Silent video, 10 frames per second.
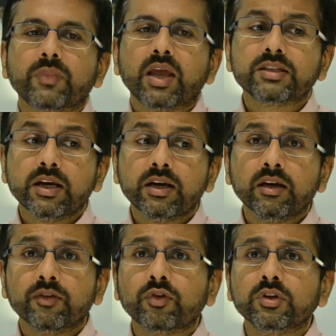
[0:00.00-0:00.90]
As
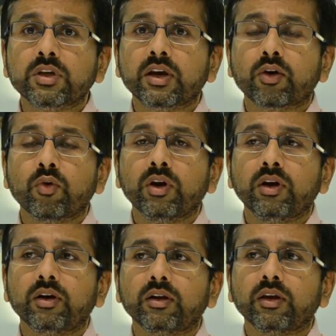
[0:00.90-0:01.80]
Airtel, of course, our
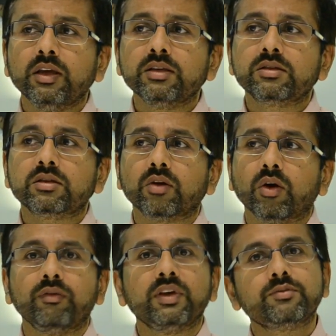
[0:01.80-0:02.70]
role is
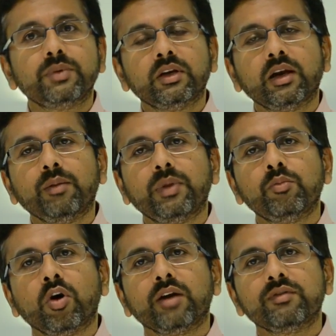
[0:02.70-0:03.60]
always been a little bit
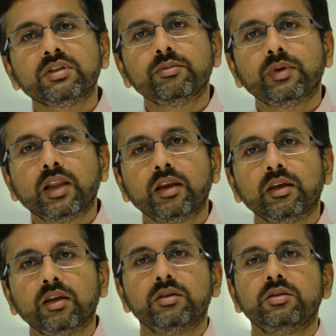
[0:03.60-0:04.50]
more invisible than
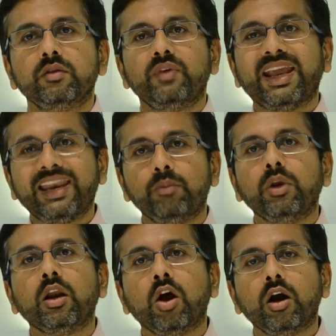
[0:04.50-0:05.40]
the others. We
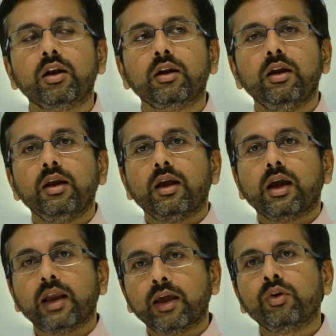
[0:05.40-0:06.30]
enable a lot.
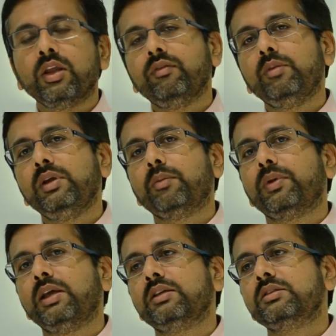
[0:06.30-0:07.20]
And IoT will be a
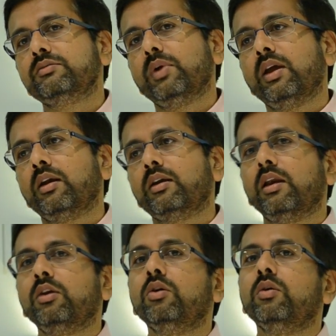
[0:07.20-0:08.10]
place where a
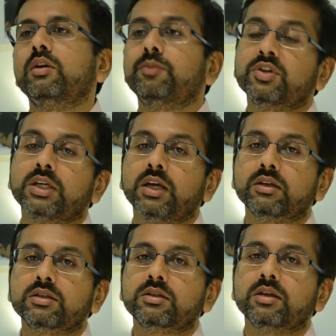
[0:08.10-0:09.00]
telco, especially
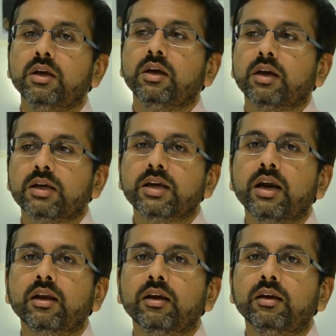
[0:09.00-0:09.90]
us as
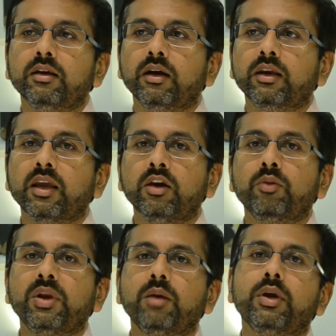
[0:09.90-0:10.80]
Airtel, are keen to
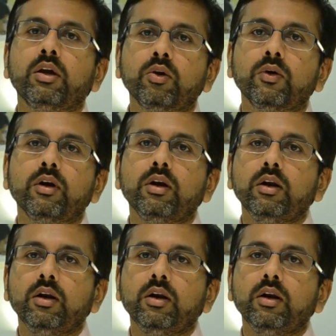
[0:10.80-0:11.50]
play a bigger role.